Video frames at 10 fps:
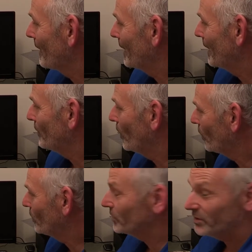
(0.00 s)
I
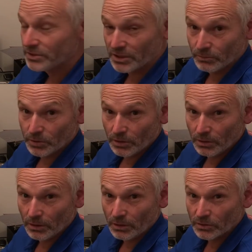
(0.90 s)
want this
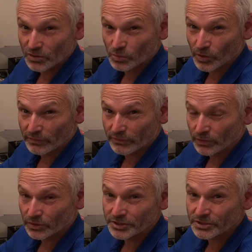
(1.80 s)
computer to work
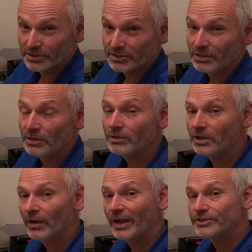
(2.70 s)
flawlessly,
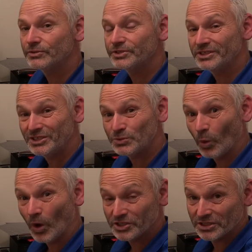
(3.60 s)
no hassles, and that's
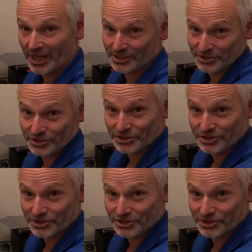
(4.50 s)
why it's lasted